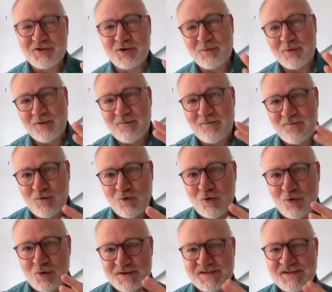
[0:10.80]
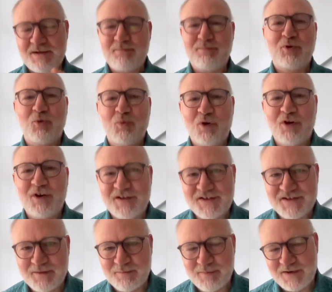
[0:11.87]
off with four simple words
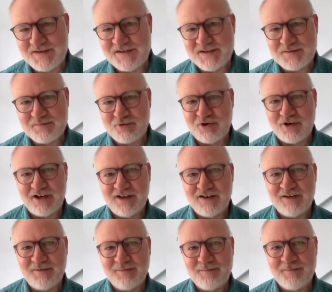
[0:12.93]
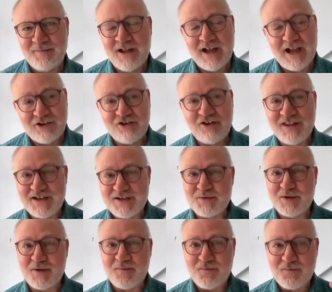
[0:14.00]
that Moses prayed. Actually, these were
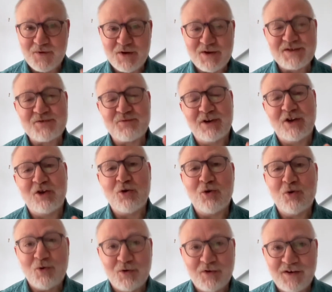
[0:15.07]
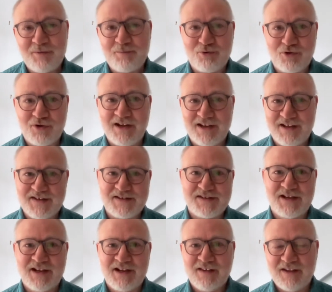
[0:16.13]
the first recorded prayers
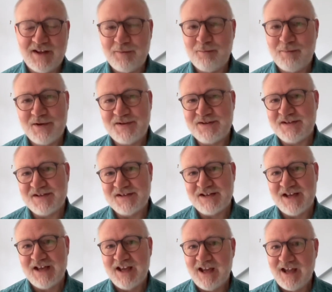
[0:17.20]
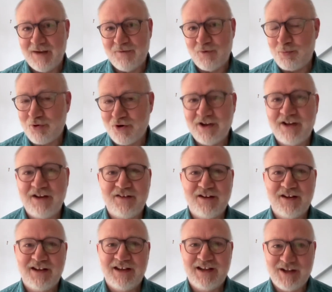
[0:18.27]
that Moses ever prayed
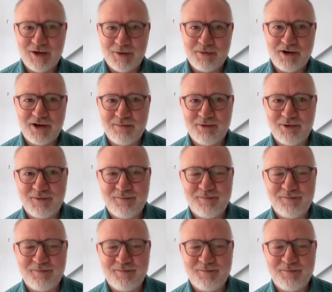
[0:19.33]
in the Bible.